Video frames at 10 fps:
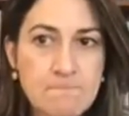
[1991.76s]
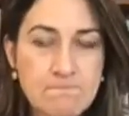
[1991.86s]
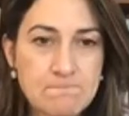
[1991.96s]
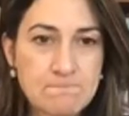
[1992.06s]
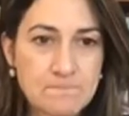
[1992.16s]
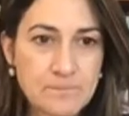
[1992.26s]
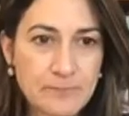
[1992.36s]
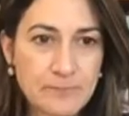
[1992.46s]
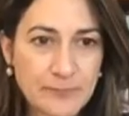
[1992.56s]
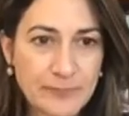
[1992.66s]

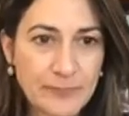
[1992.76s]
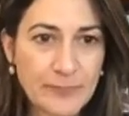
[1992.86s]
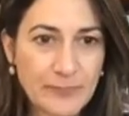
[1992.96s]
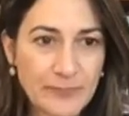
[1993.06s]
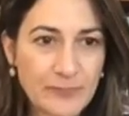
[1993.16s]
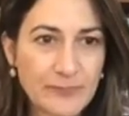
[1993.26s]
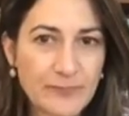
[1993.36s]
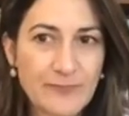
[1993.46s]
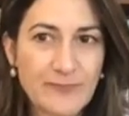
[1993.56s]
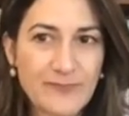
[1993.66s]

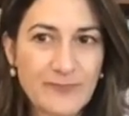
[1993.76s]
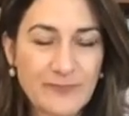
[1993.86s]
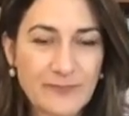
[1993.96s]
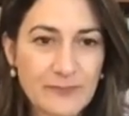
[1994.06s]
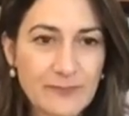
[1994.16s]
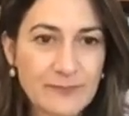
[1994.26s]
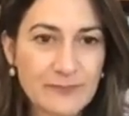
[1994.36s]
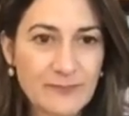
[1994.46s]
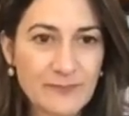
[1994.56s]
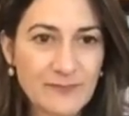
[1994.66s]

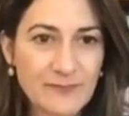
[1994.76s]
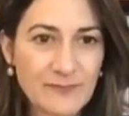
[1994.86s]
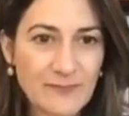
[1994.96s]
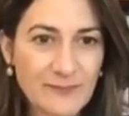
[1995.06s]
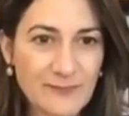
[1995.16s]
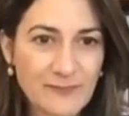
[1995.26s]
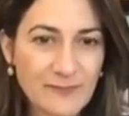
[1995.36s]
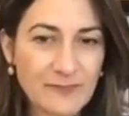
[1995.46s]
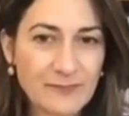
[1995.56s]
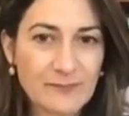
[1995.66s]

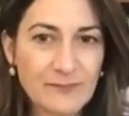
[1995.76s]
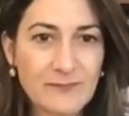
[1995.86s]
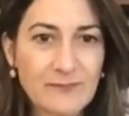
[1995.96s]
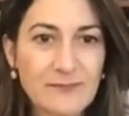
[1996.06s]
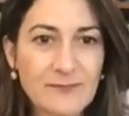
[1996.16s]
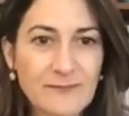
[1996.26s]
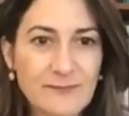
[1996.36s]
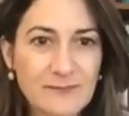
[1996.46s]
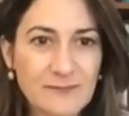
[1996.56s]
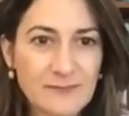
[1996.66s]

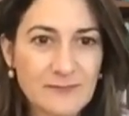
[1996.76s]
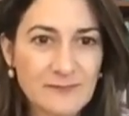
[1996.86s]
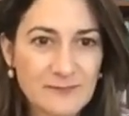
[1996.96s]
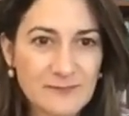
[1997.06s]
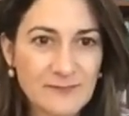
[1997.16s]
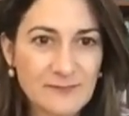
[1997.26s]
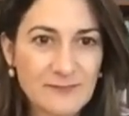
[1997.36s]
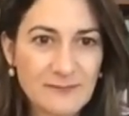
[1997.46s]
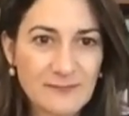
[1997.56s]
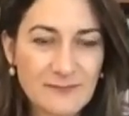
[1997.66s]

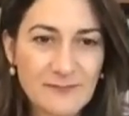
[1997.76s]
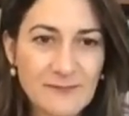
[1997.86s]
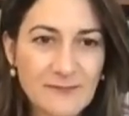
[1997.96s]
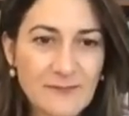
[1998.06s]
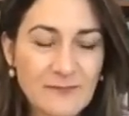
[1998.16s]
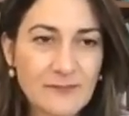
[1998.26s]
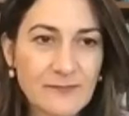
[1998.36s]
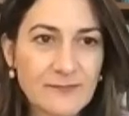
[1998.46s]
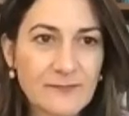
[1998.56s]
The person shown says nothing.